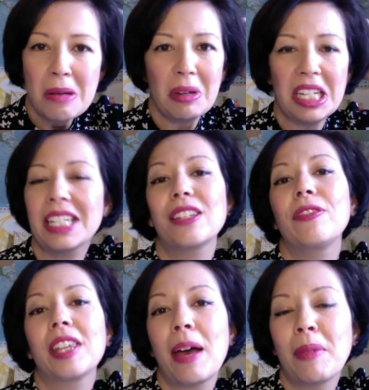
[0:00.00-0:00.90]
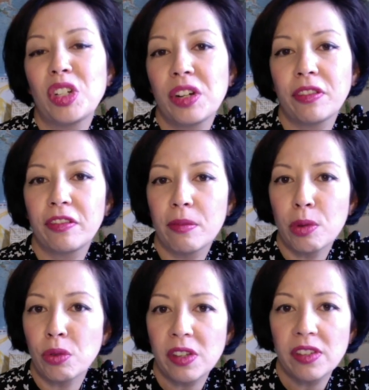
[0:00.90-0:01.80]
but it doesn't feel that much different from
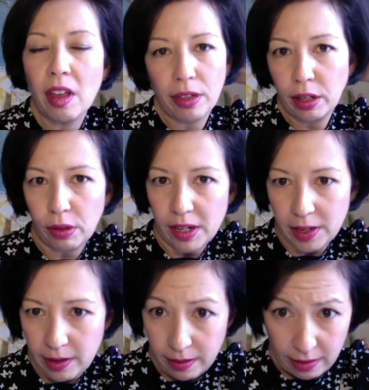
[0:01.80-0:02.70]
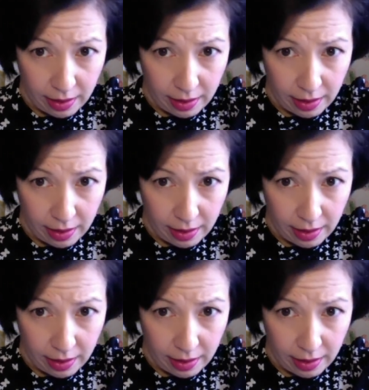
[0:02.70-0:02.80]
mousse. It's nothing crazy.